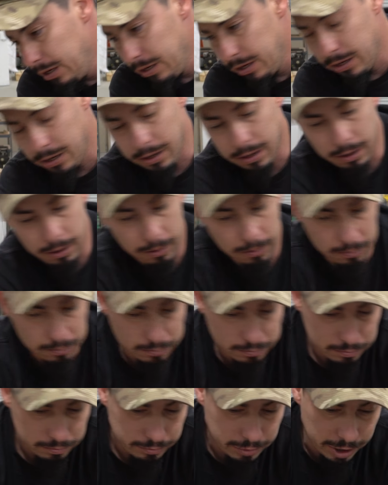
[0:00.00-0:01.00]

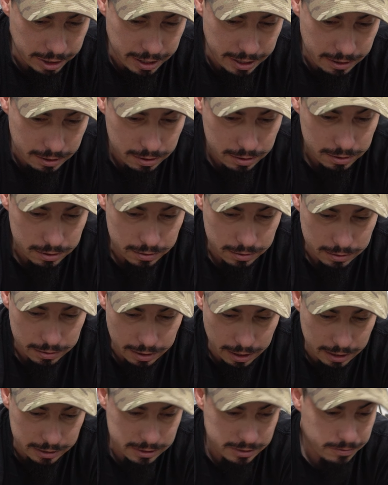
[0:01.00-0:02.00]
But yeah,
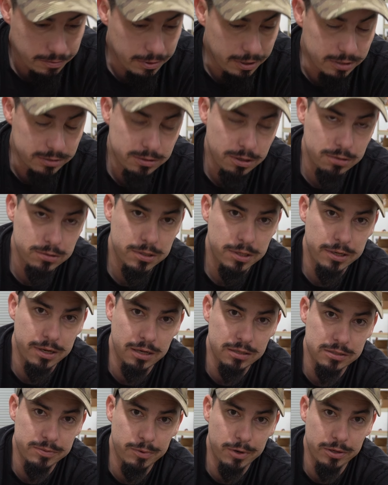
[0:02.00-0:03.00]
I just wanted to talk to you
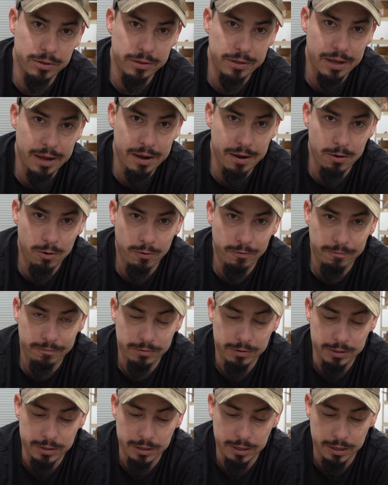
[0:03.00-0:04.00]
guys about that.
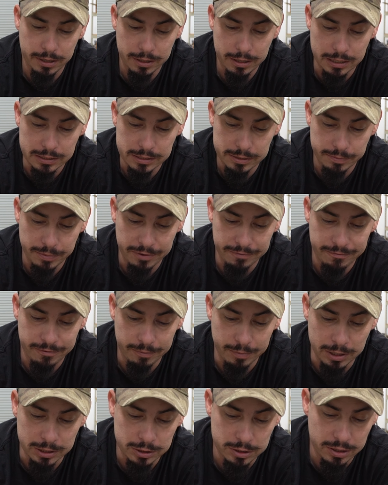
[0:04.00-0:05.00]
Hopefully get some
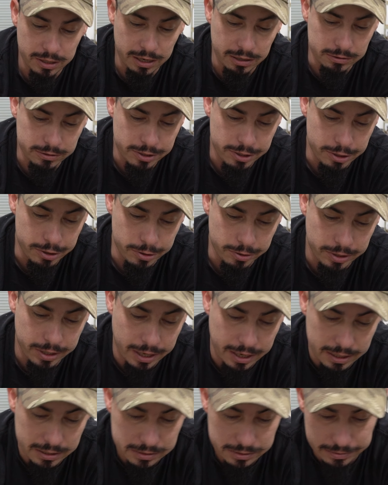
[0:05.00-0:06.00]
information out to you
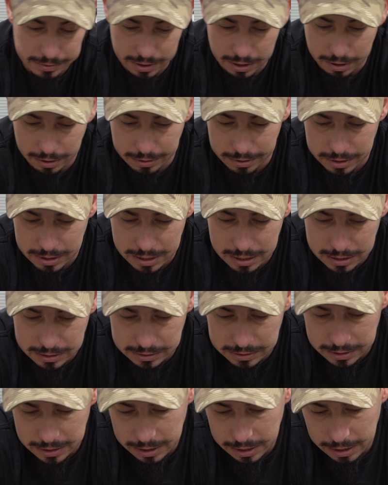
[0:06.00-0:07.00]
guys on
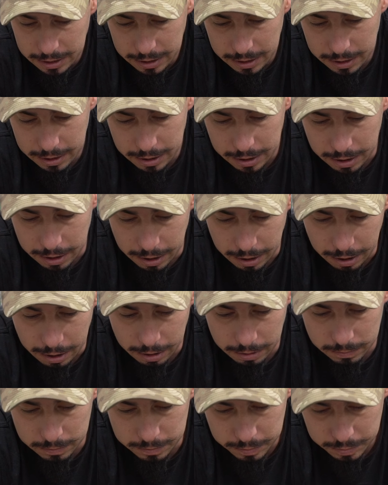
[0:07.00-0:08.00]
these.
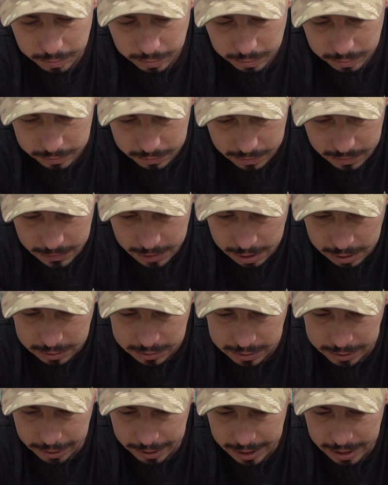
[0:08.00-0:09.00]
So
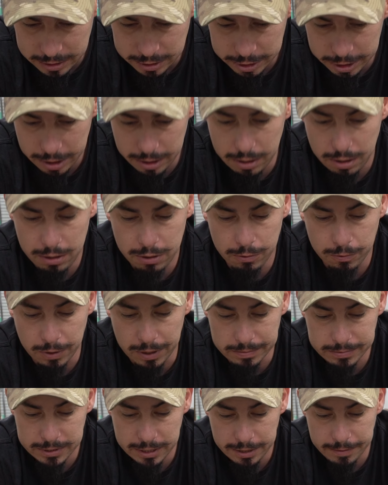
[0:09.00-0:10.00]
yeah, check out our
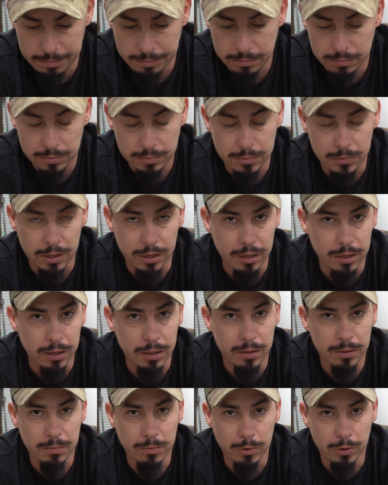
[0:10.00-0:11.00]
website
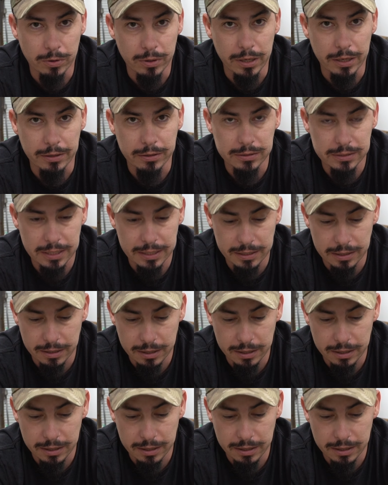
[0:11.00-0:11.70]
and we'll get you taken